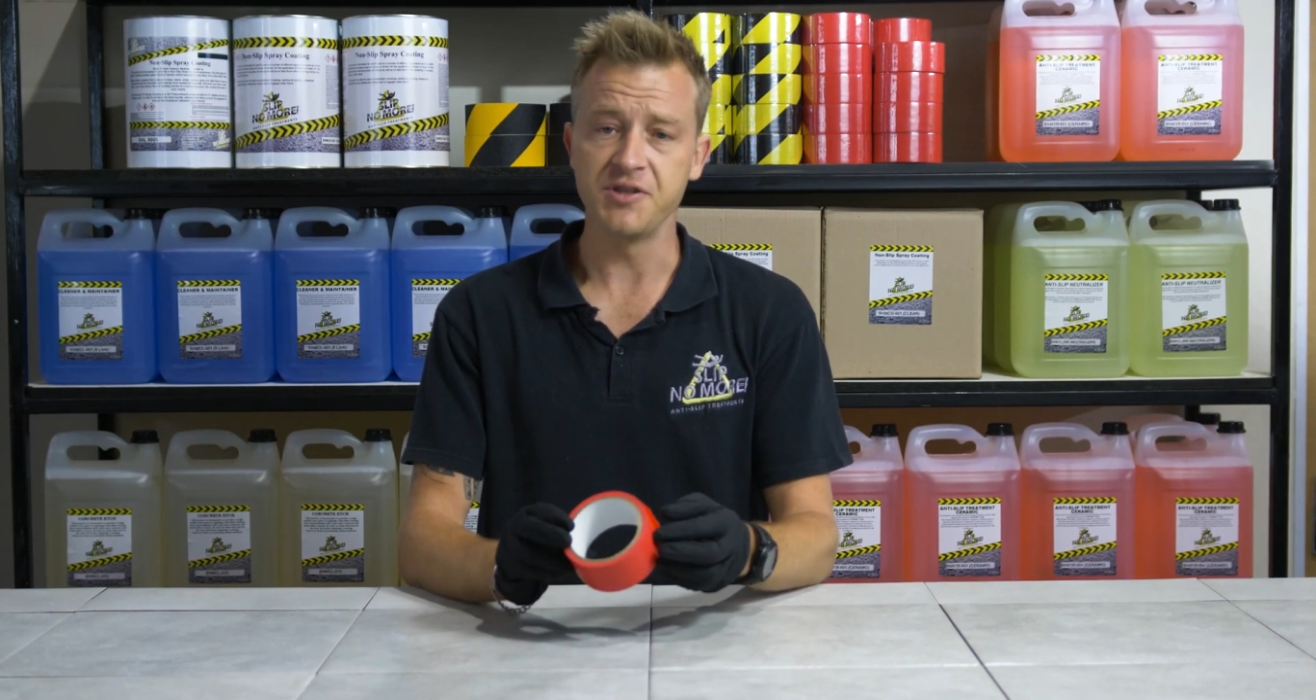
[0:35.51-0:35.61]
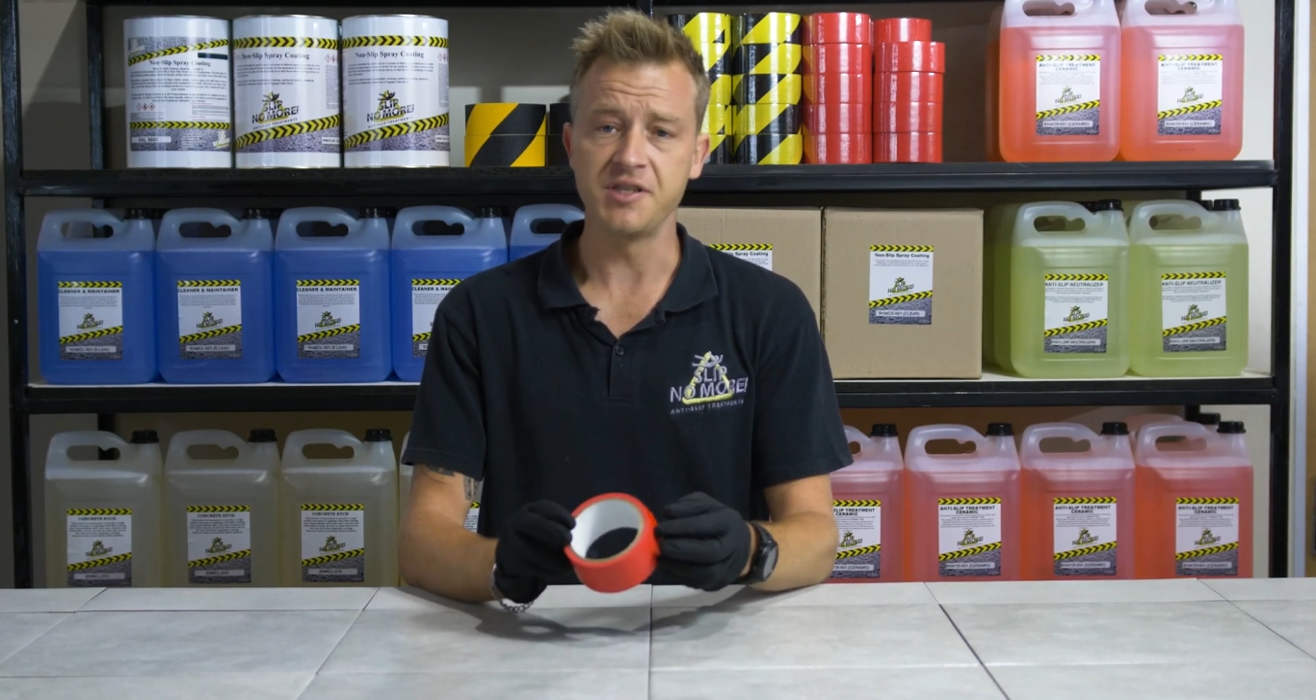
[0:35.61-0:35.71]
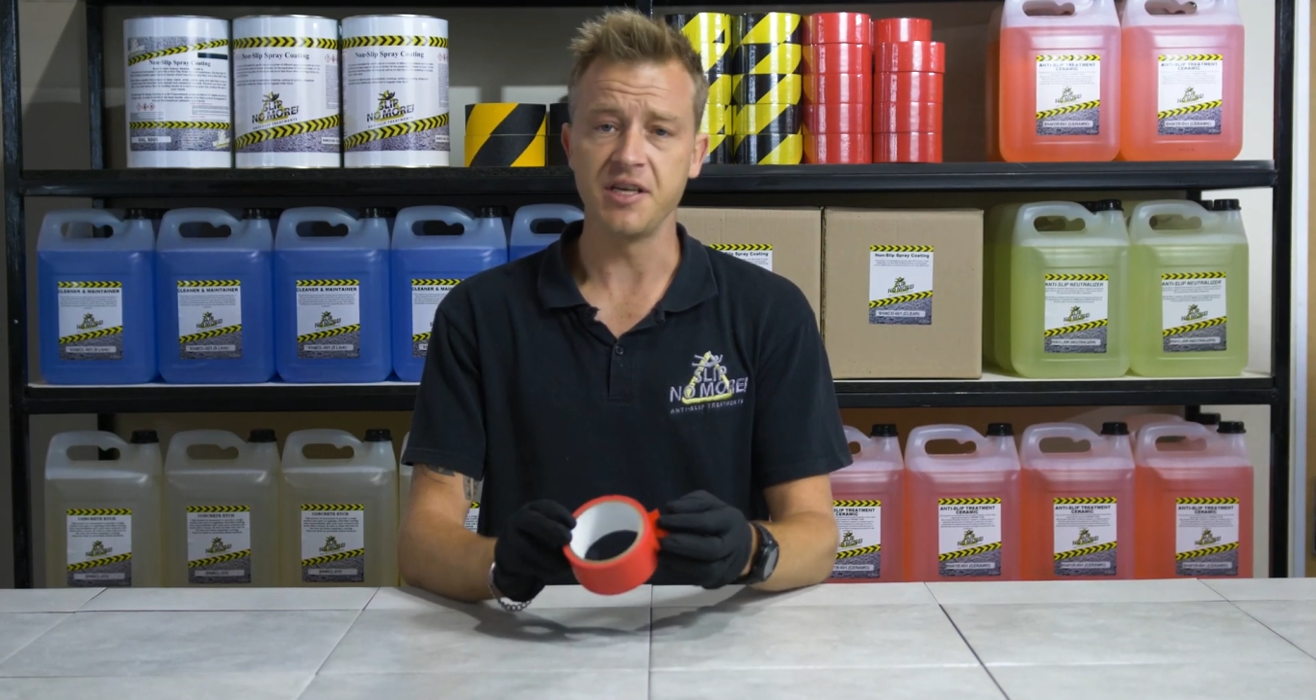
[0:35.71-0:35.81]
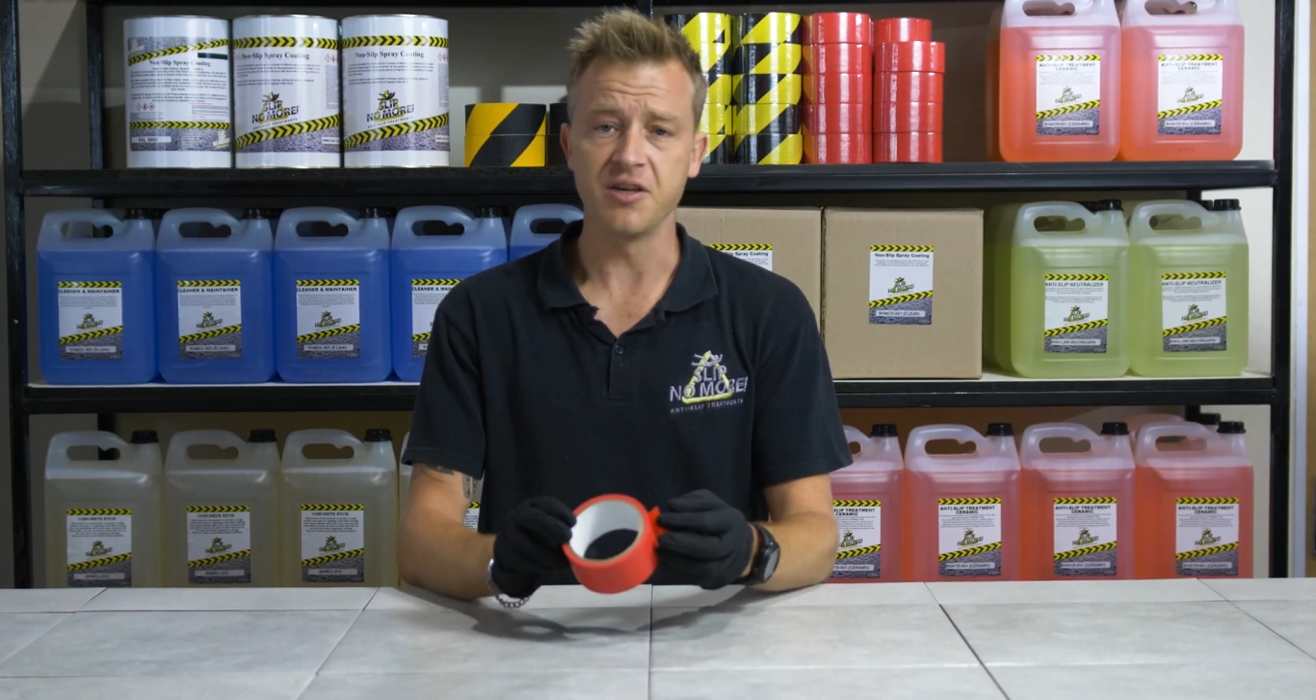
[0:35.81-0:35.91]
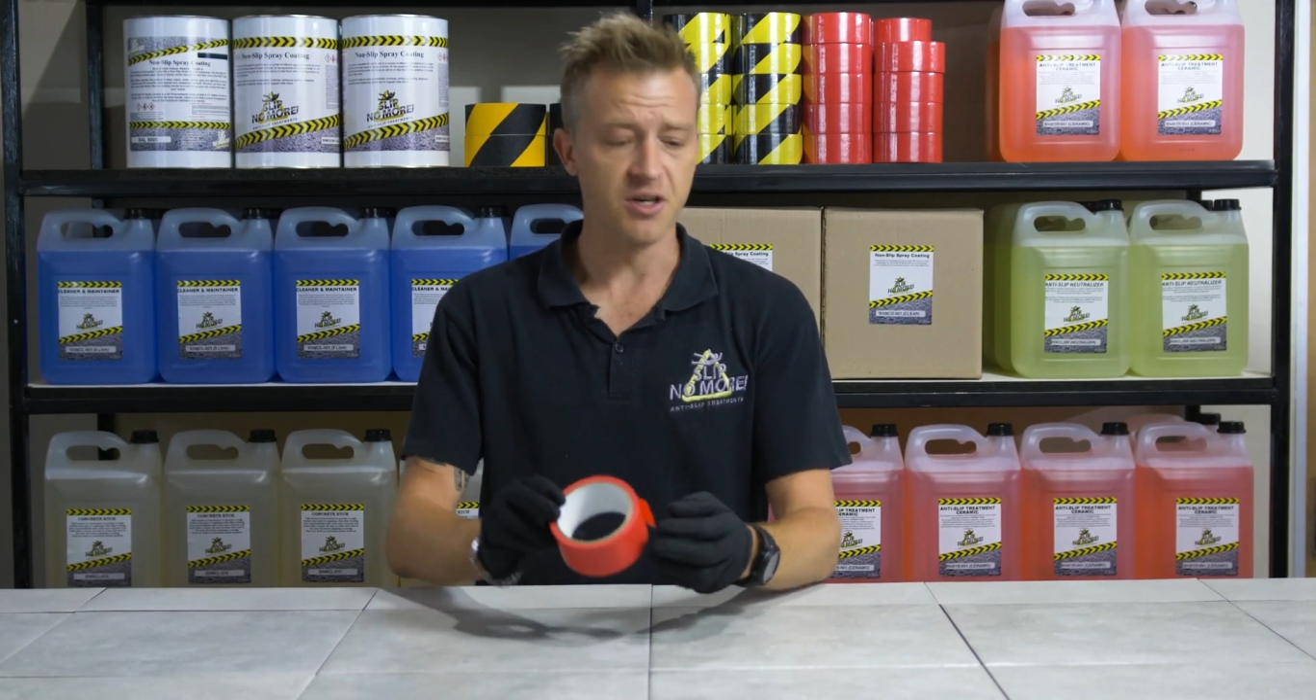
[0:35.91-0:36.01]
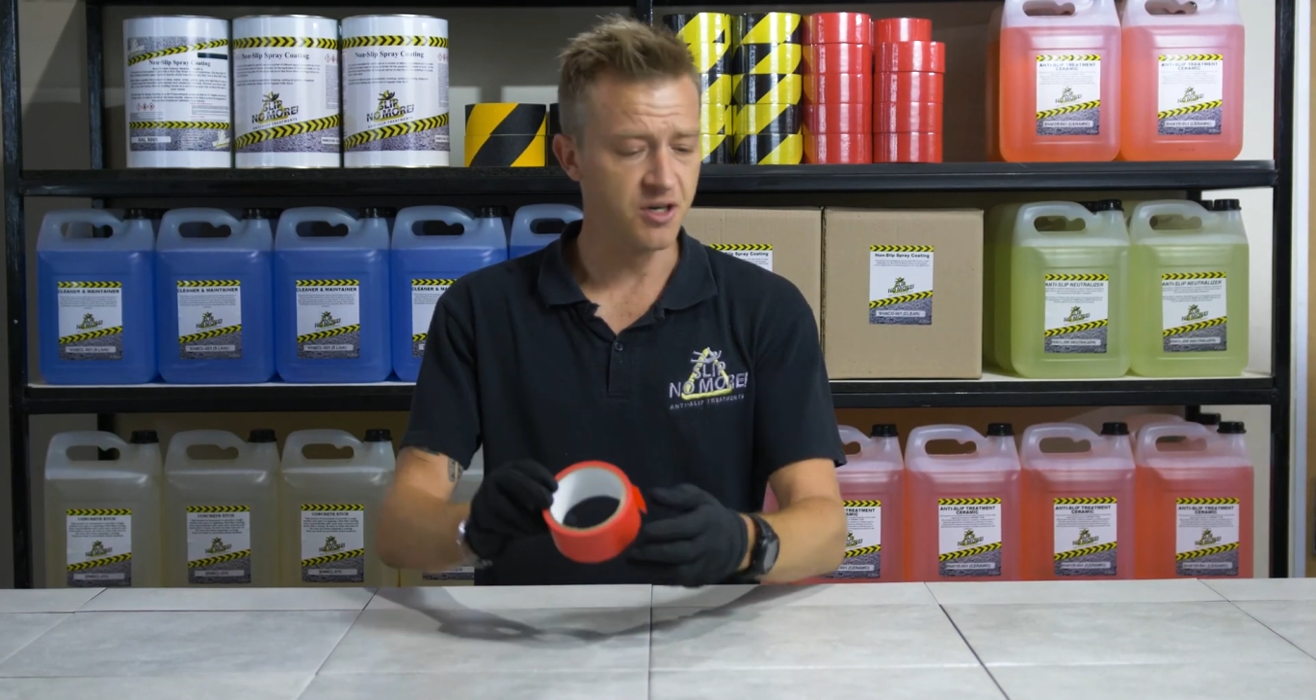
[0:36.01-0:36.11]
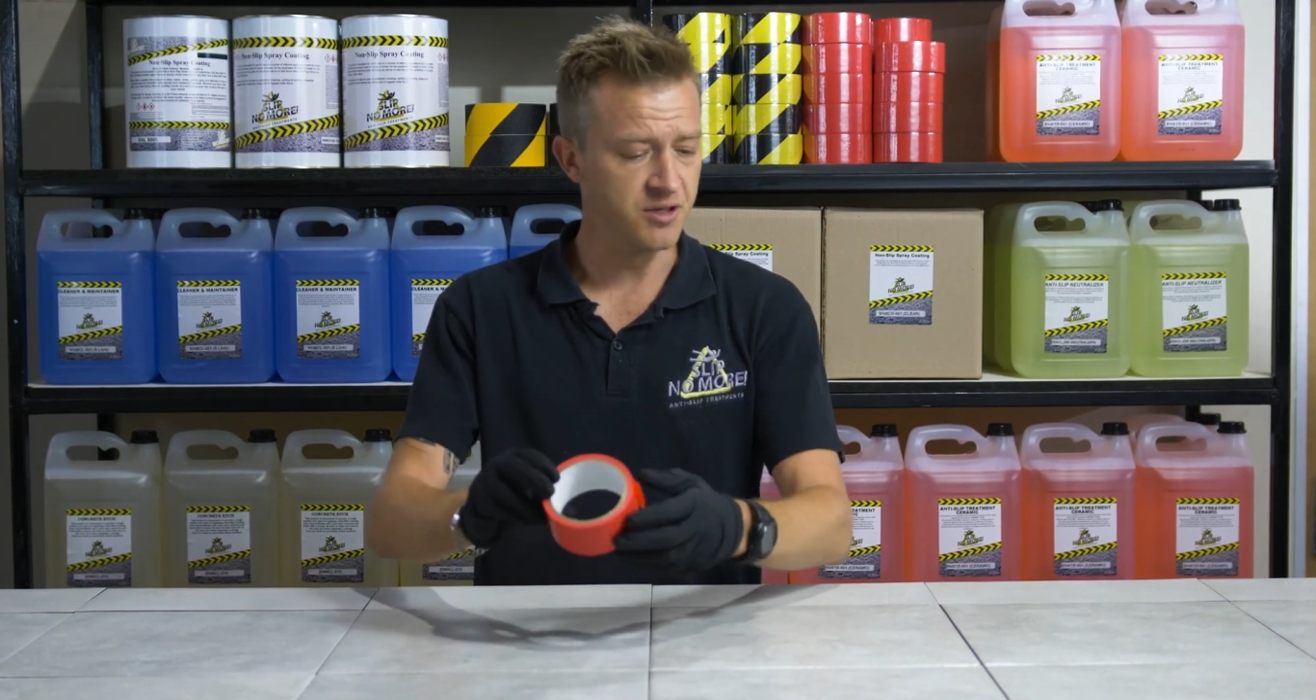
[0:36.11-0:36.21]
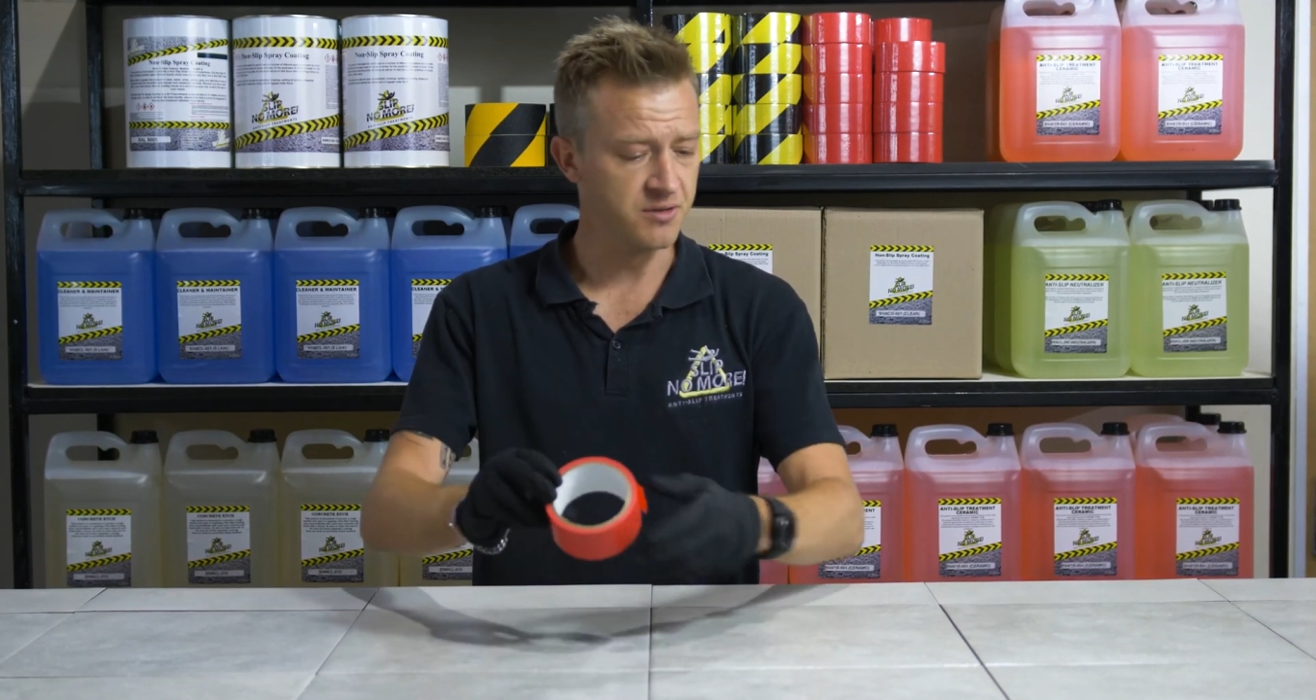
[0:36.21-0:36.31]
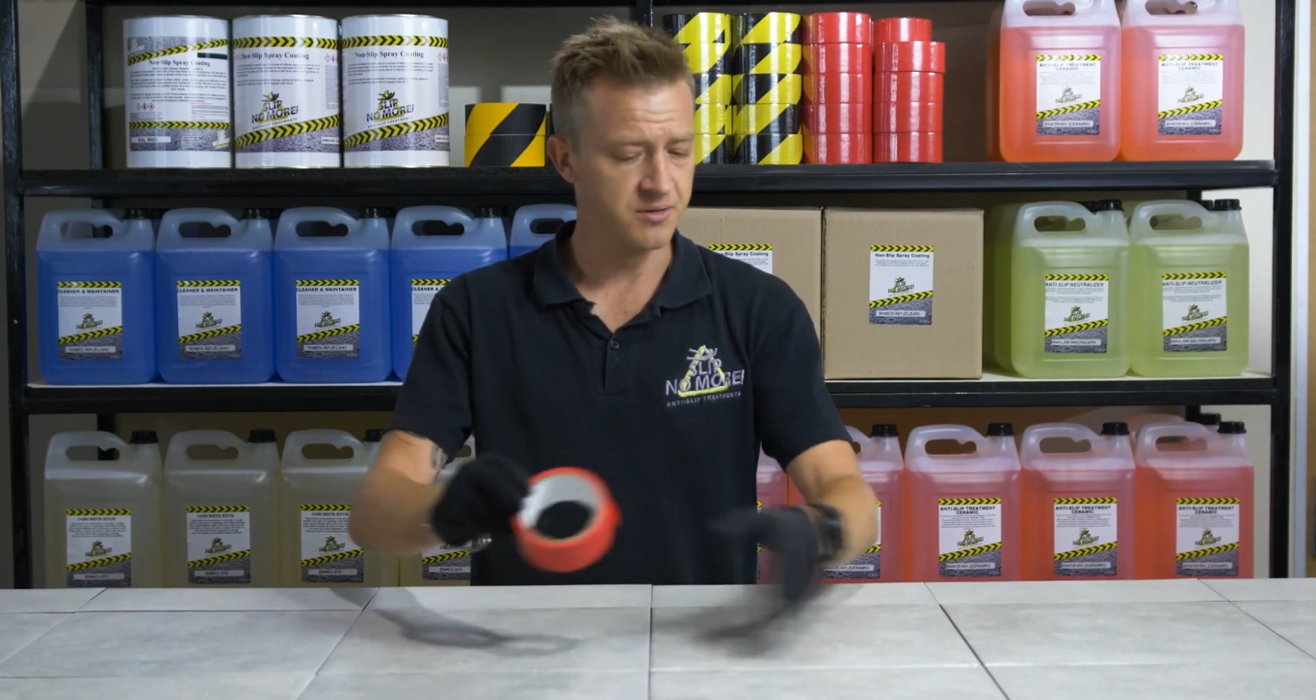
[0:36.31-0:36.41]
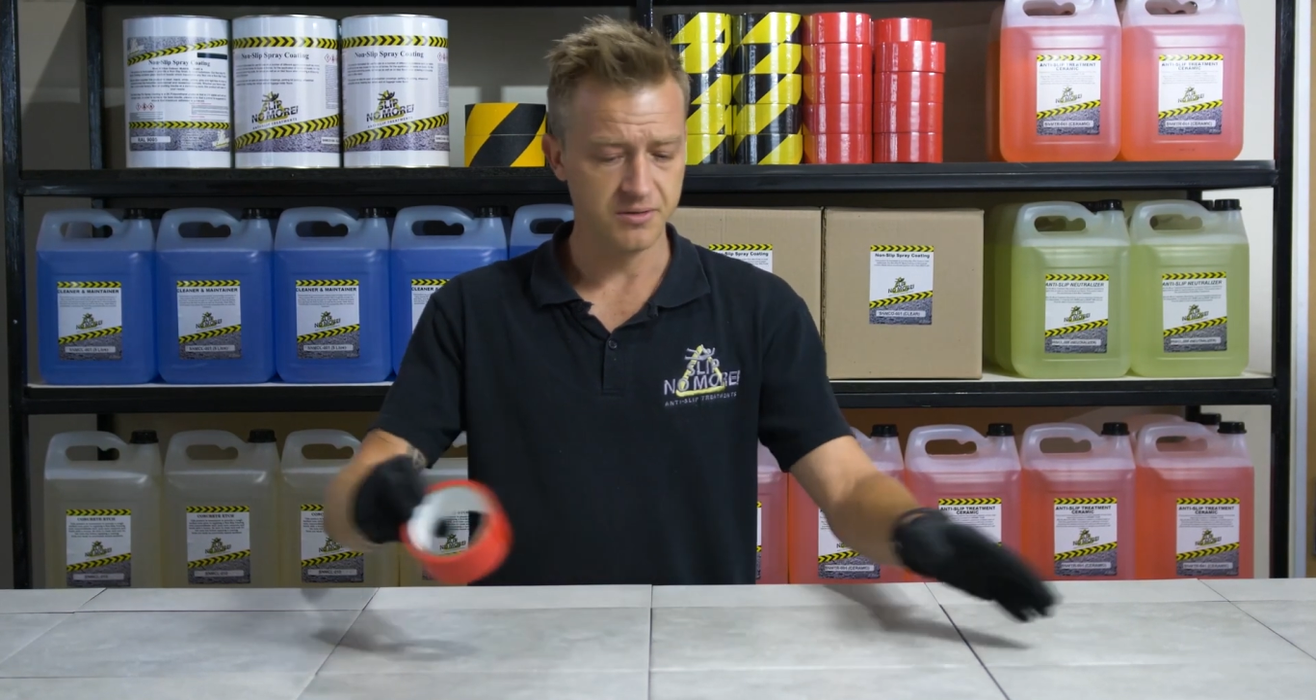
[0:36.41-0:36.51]
you stick
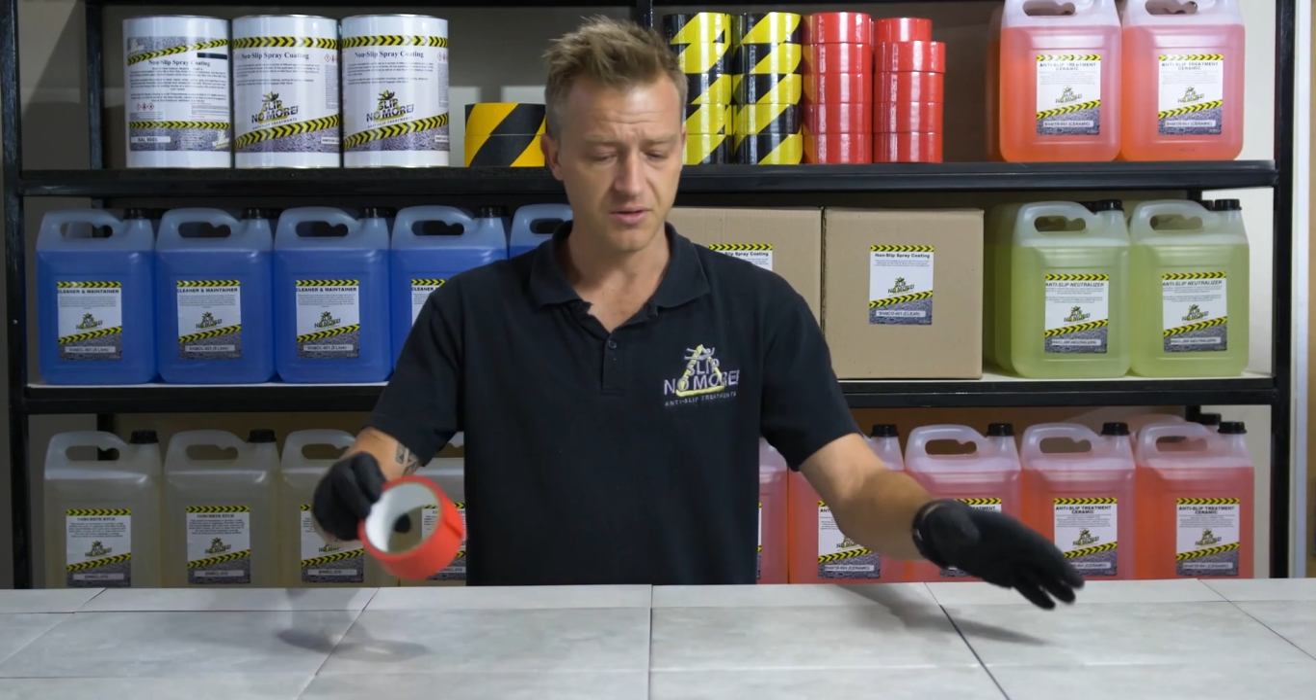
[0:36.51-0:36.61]
on